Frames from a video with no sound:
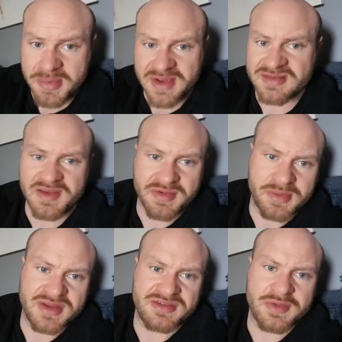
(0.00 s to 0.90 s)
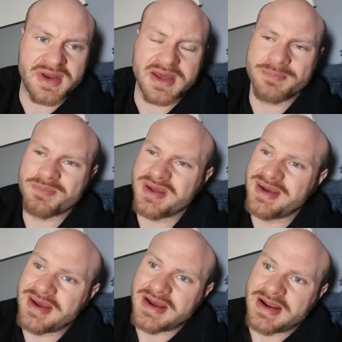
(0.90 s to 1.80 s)
because everybody's doing it.
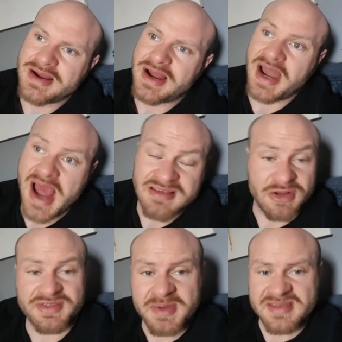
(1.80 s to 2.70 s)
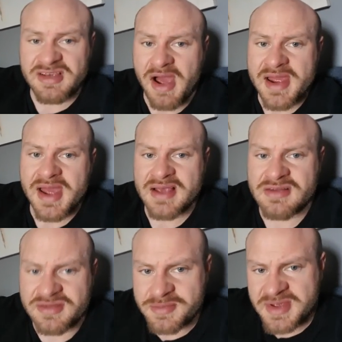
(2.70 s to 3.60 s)
It has lost a bit of sight.
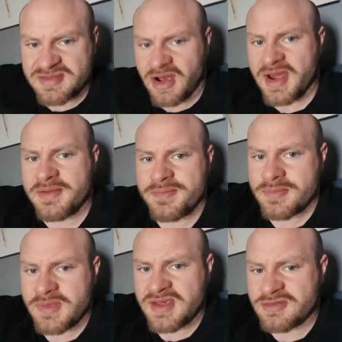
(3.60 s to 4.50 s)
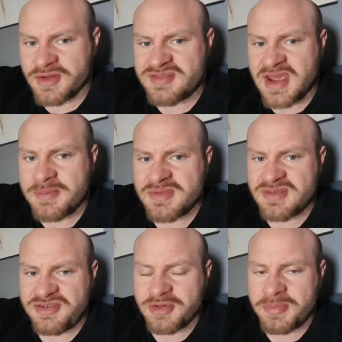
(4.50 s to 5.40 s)
It's not the same
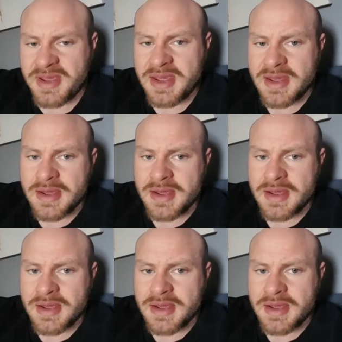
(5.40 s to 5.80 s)
as it should be.